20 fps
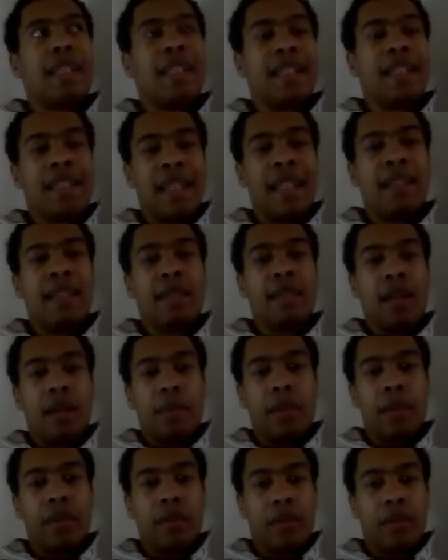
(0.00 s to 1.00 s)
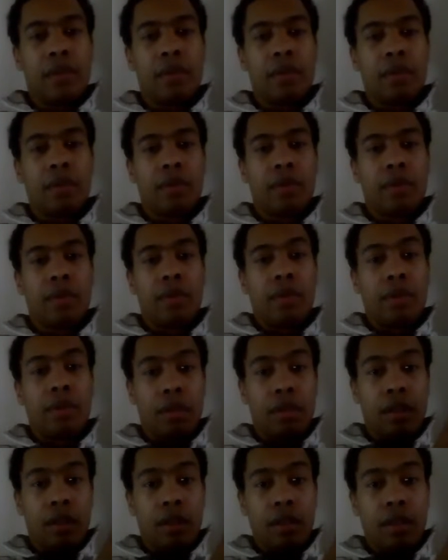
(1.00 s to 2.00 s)
St. Thomas.
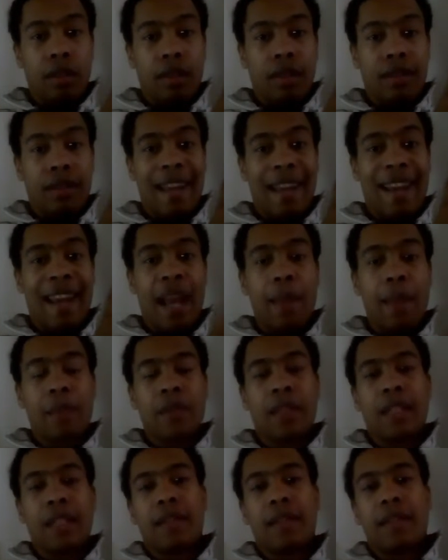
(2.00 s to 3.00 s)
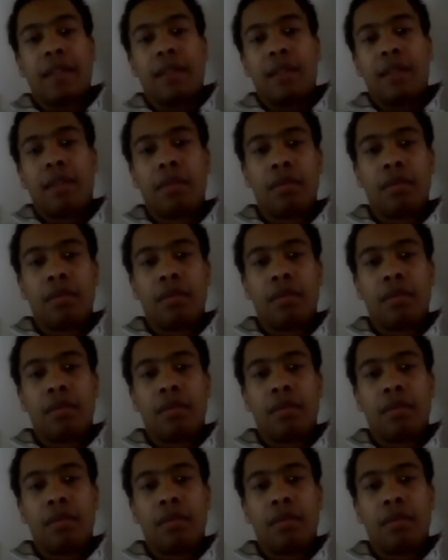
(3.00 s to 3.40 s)
They captured it.